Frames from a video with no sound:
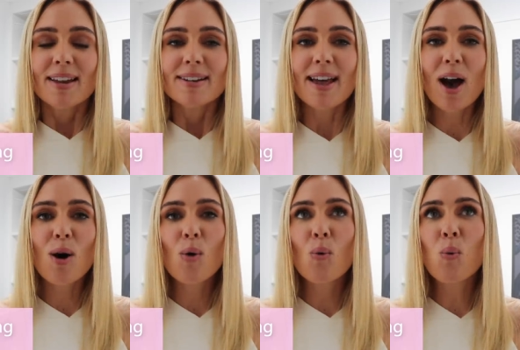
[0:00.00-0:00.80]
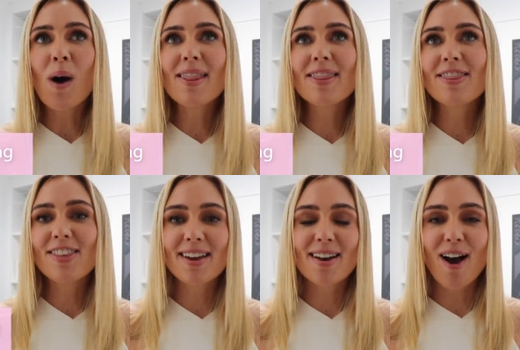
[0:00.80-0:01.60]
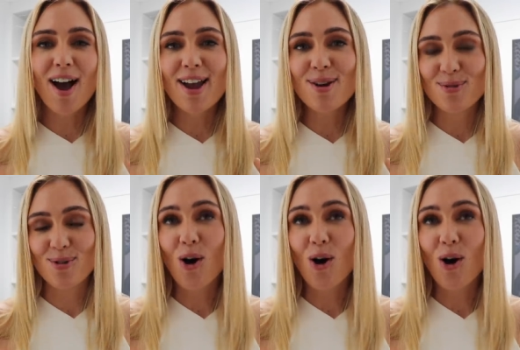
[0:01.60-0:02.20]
Now, one thing I